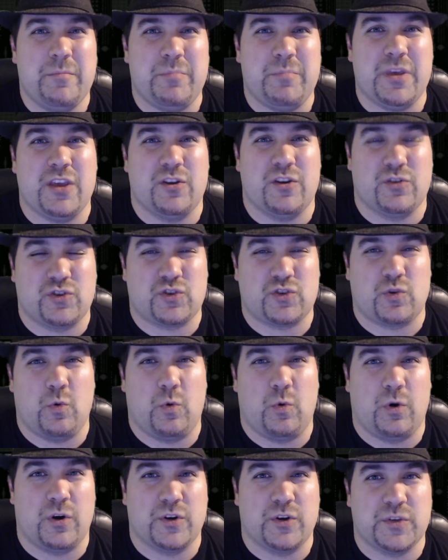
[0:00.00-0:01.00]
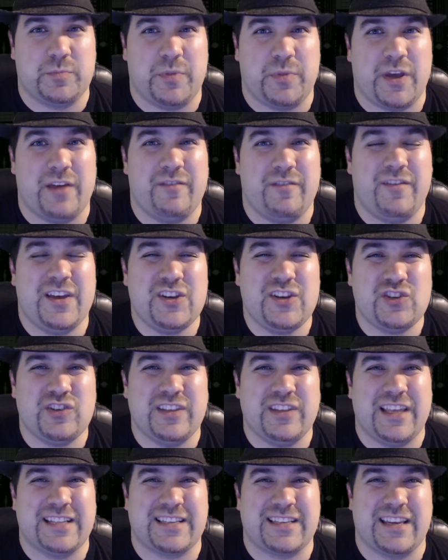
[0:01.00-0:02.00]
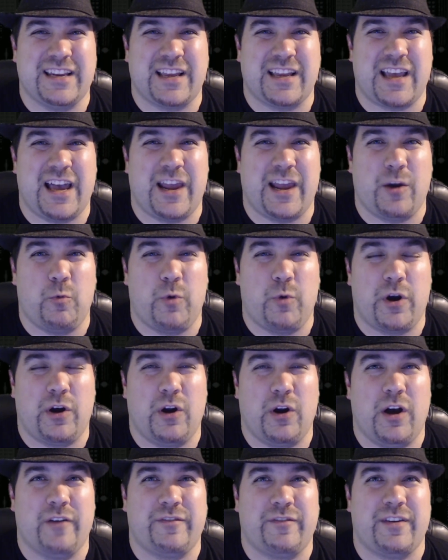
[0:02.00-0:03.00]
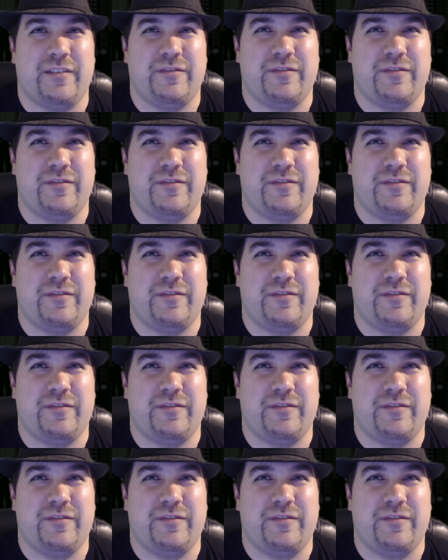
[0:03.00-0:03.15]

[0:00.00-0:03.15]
beat your scores, but eventually that's going to kind of wear off.